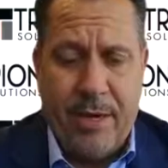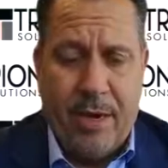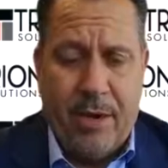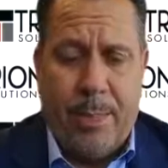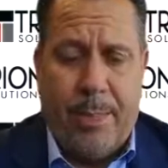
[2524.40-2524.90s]

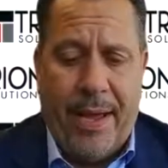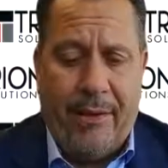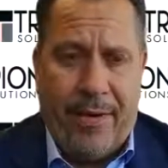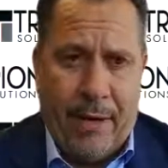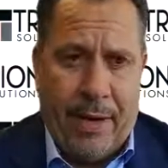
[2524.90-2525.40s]
we're paying
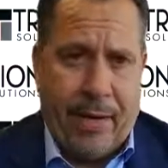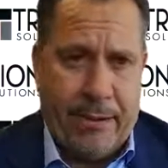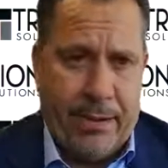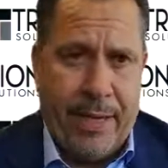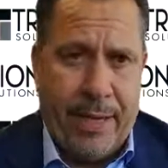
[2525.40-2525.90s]
very
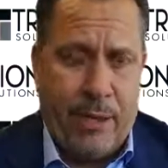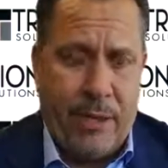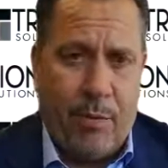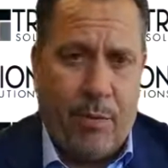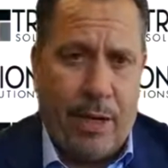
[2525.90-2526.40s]
close attention
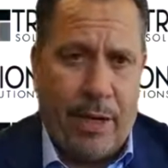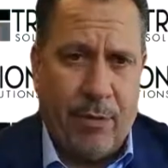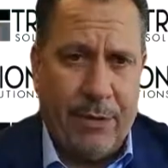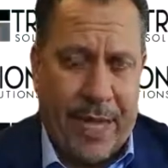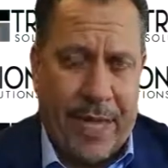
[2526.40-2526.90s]
to what
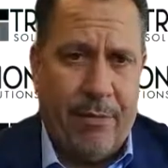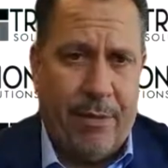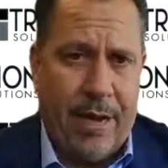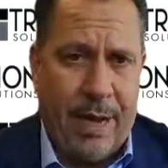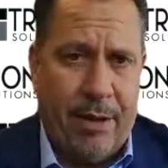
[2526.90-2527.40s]
goes on
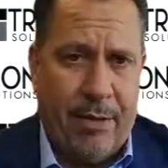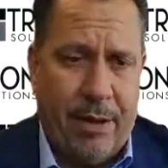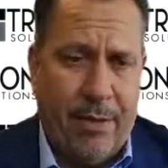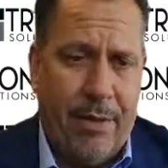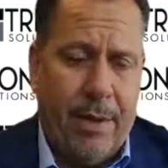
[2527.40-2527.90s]
right now,
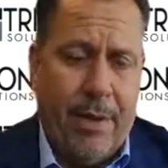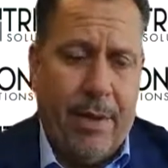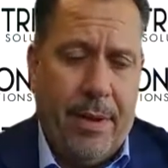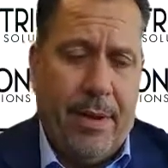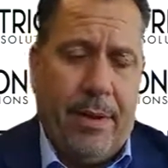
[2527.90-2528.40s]
though,
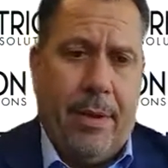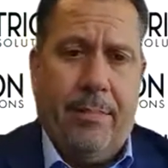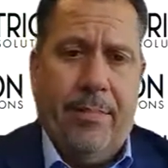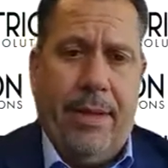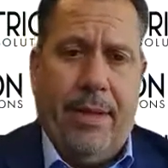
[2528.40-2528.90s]

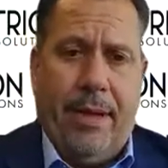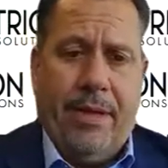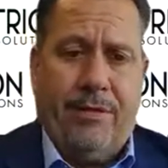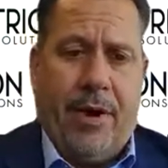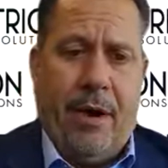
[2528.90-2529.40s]
as
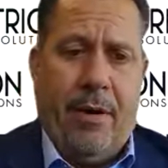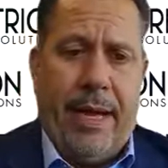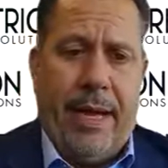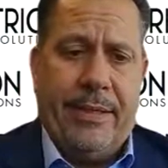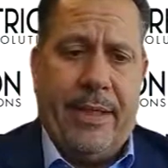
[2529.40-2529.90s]
far
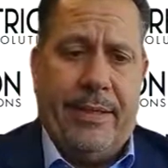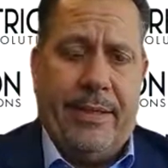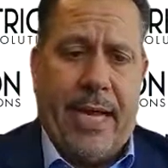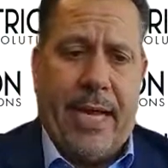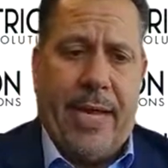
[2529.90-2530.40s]
as
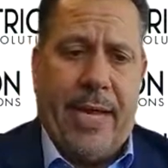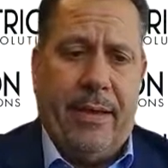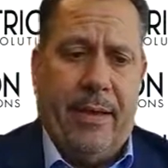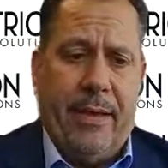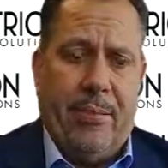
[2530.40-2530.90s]

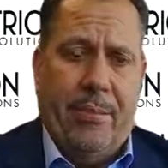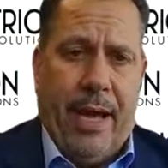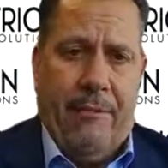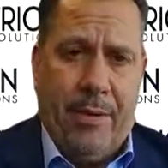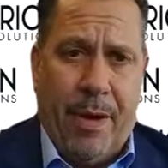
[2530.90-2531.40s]
assigning
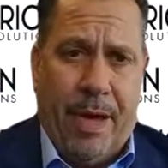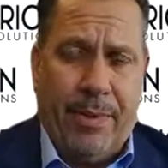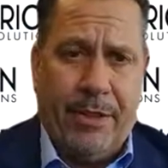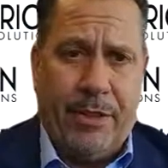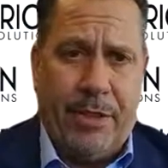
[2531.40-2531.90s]
benefit
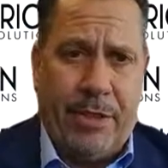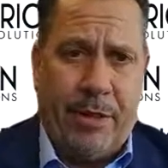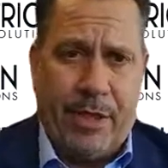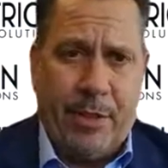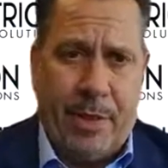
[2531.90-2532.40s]
payments to your
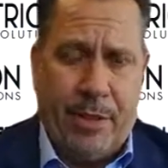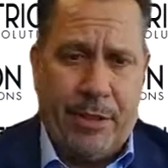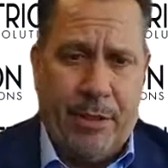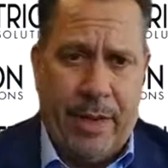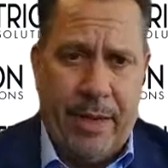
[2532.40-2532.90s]

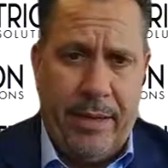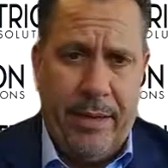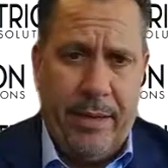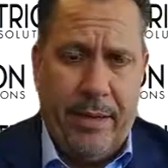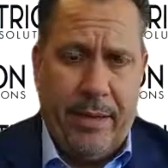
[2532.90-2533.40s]
experience rating
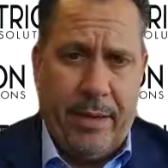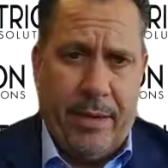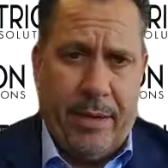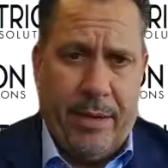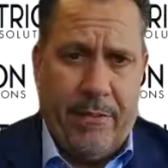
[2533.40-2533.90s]

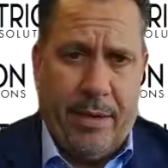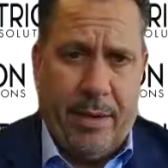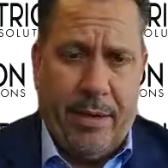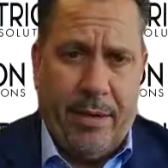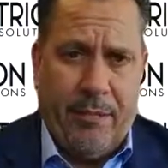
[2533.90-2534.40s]

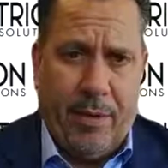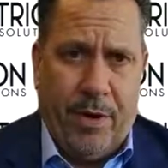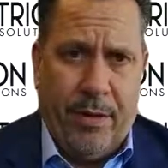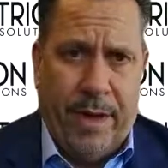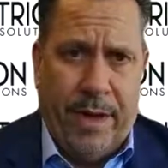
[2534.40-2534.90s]
for
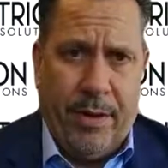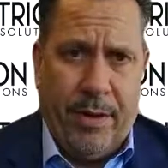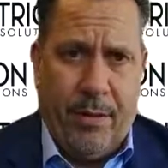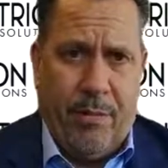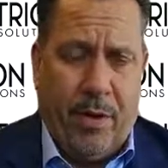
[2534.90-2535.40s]
your
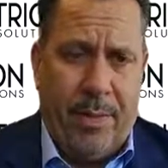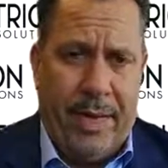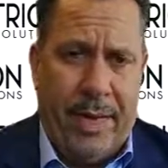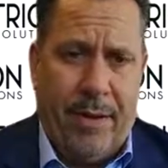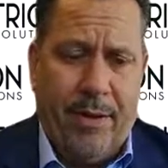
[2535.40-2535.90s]
unemployment
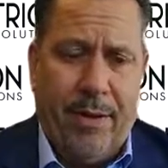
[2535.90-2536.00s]
account.